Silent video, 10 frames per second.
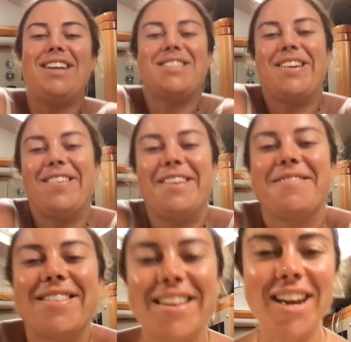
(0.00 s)
So anyway,
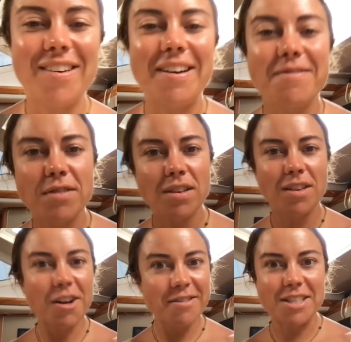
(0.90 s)

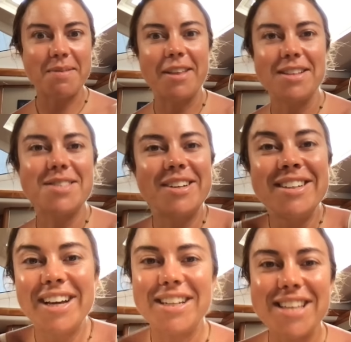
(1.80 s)
nervous about this one.
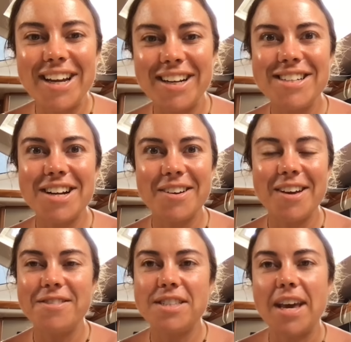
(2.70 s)
Excited to hear what
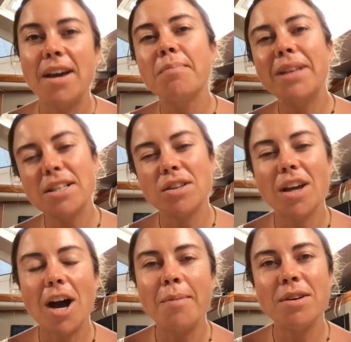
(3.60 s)
you have to say. Please
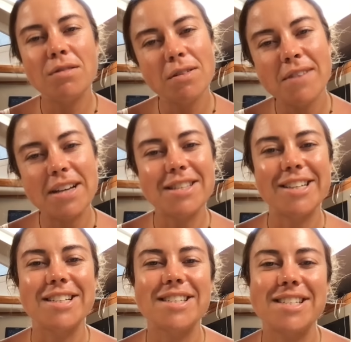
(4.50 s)
only comment if you have nice
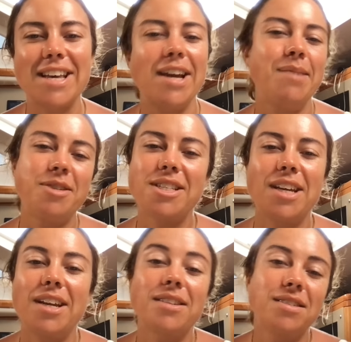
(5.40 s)
things to say. I'm just
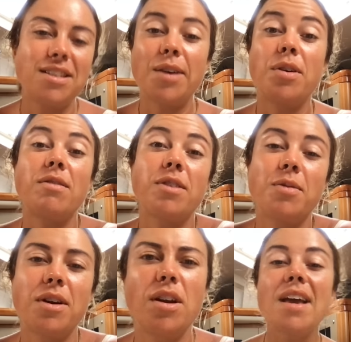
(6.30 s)
kidding. Say whatever you
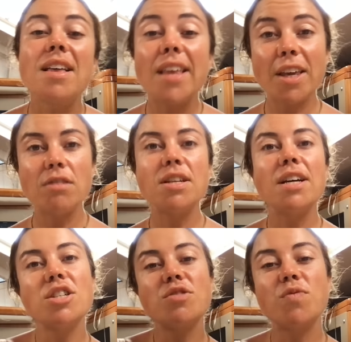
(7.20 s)
want. Thank you,
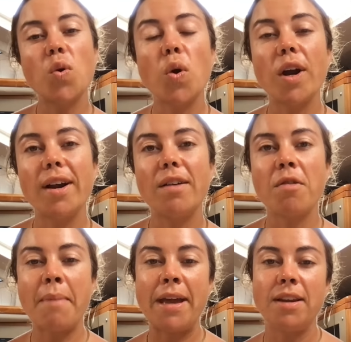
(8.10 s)
Tish, for
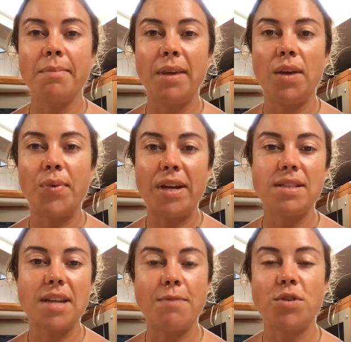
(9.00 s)
reminding me when
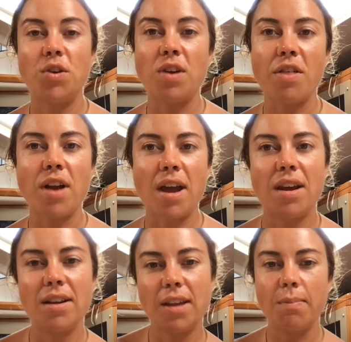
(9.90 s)
it's time to do another
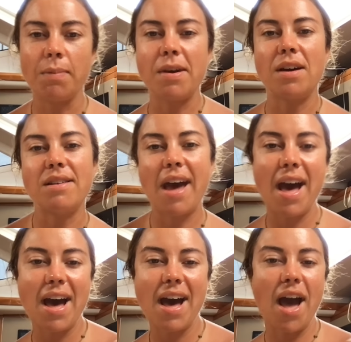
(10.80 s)
edit, keeping me on
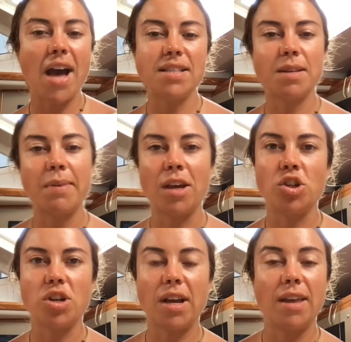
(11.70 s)
task, making
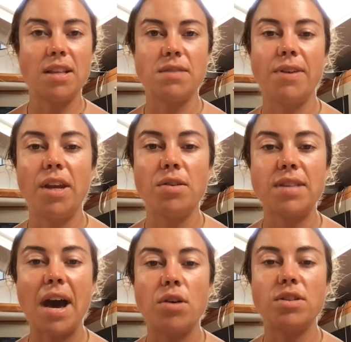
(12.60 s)
sure I get these videos
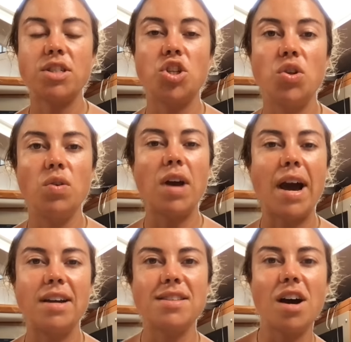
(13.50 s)
out to you
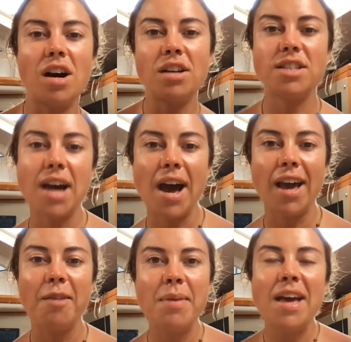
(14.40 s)
guys on
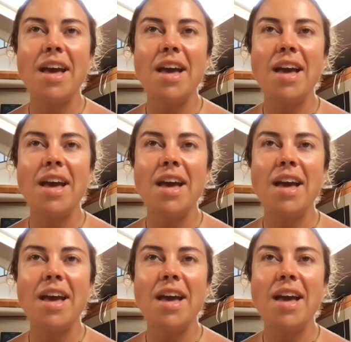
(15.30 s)
time.